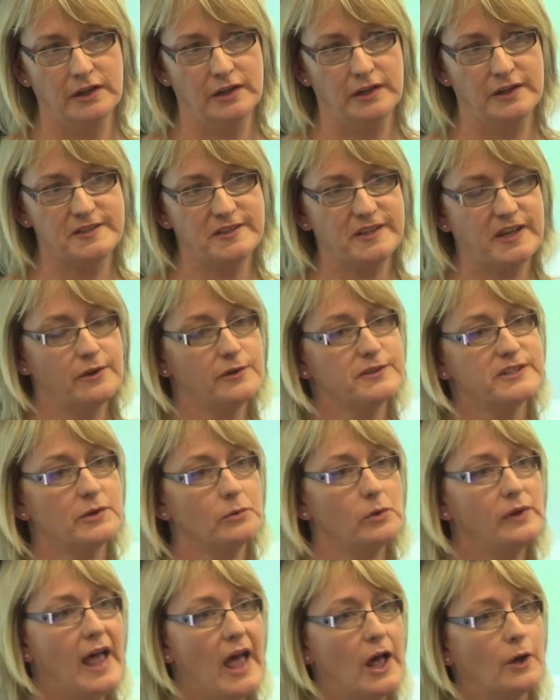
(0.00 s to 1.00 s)
Skills that
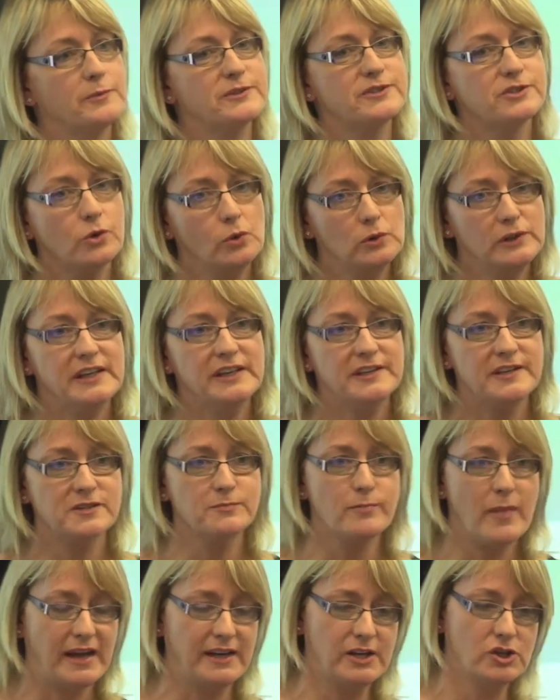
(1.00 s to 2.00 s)
will help school leaders
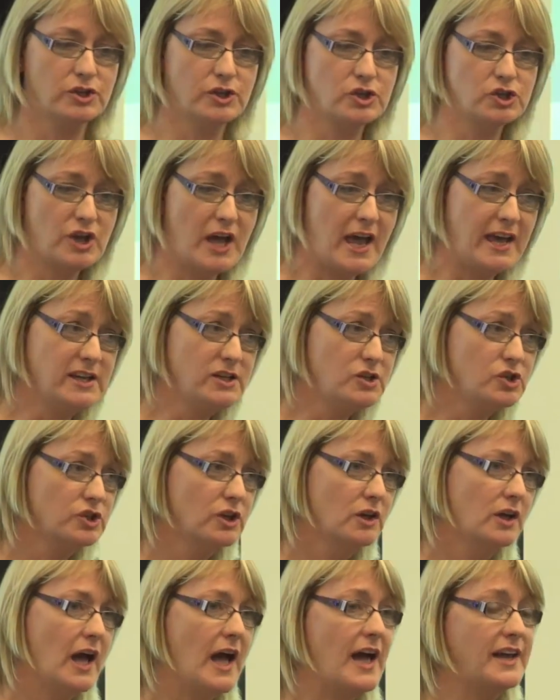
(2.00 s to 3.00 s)
manage the
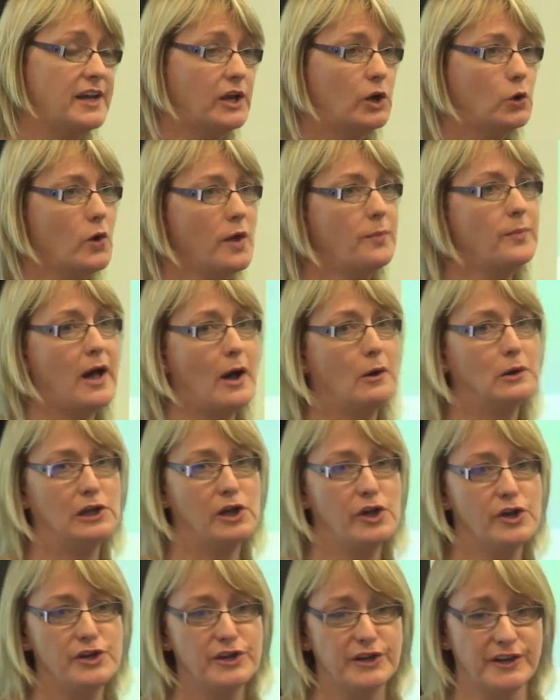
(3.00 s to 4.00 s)
change and equip our
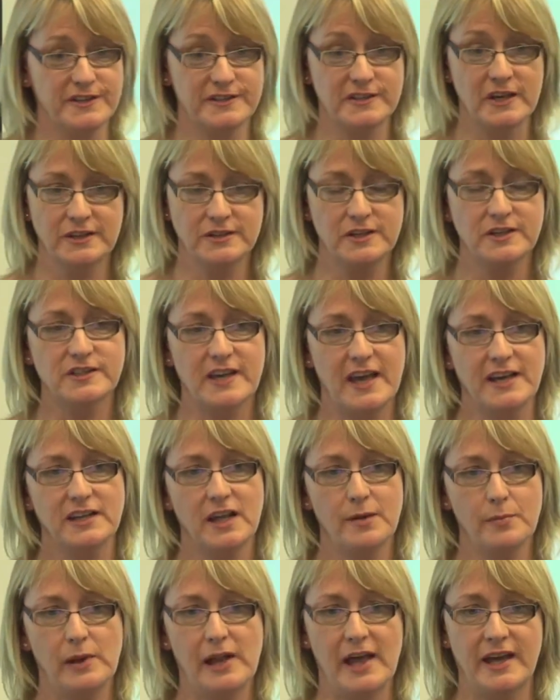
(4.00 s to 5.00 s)
learners to take
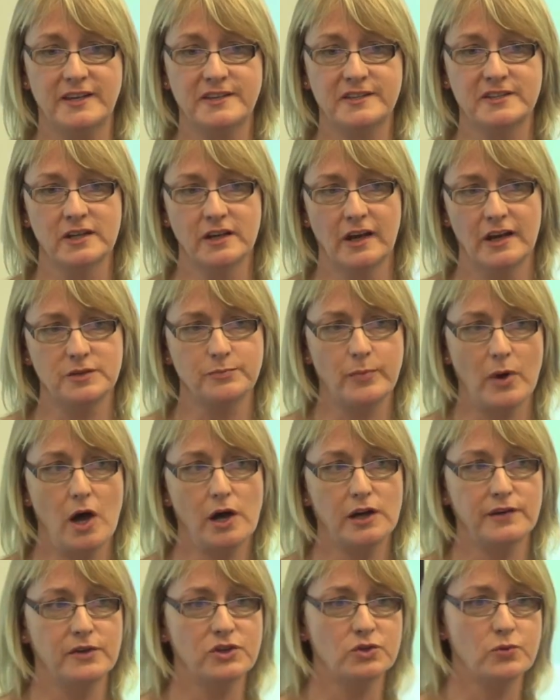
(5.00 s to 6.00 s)
their place as
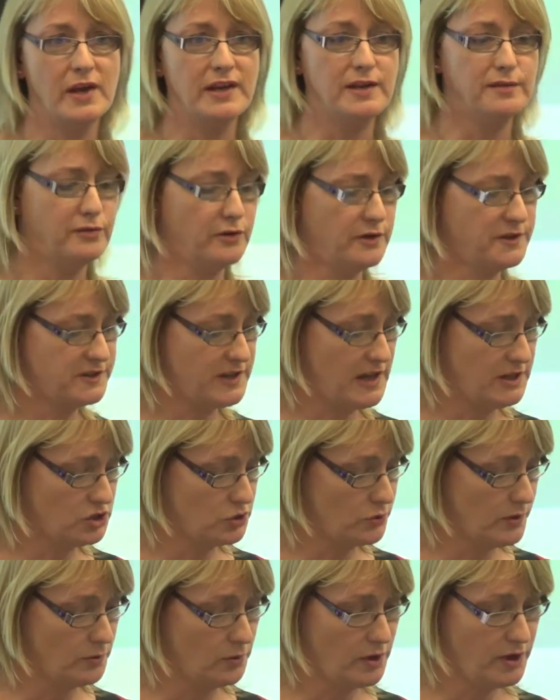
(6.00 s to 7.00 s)
part of a 21st
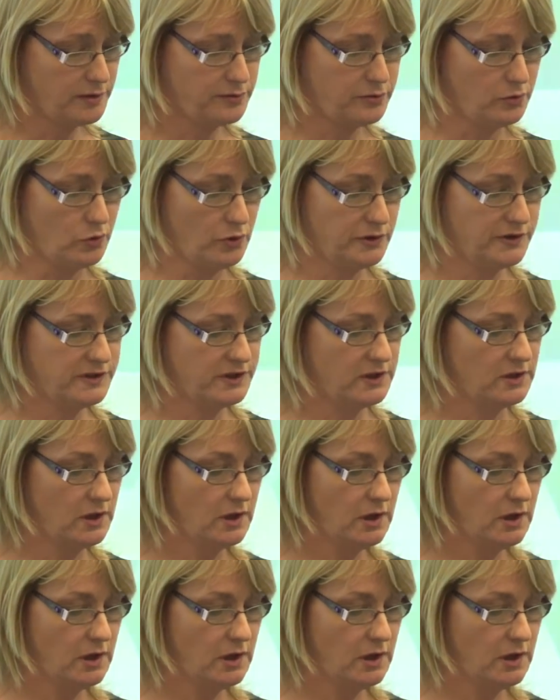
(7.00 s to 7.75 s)
century workforce.